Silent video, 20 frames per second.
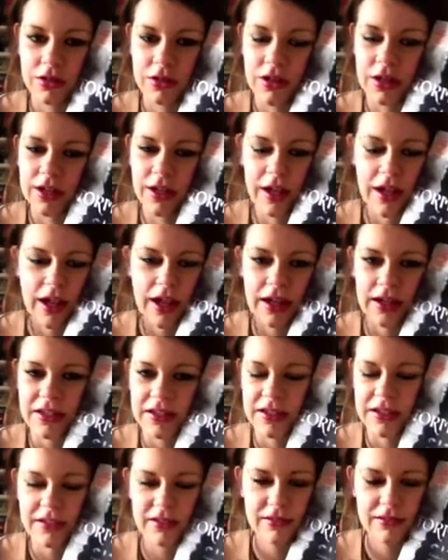I
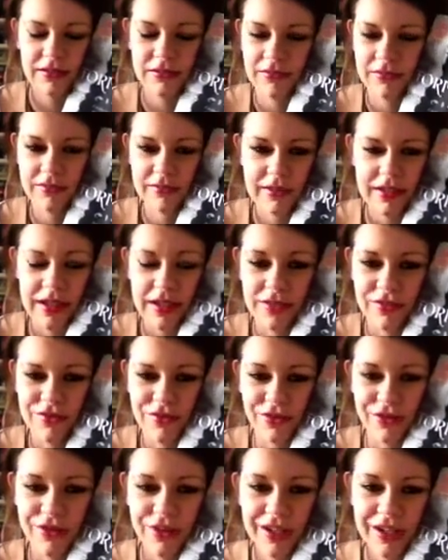hate
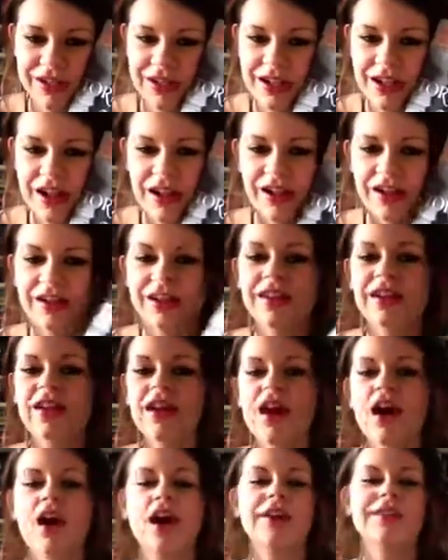Daniel. Like,
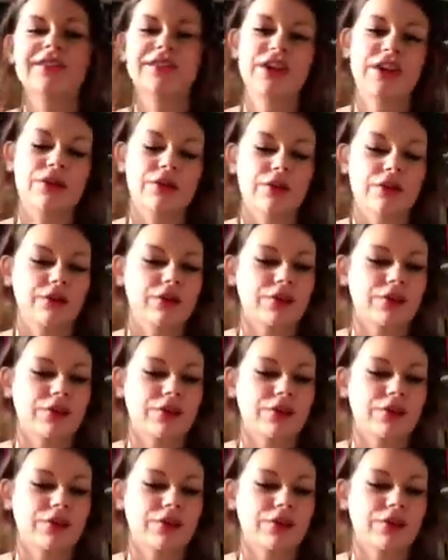I don't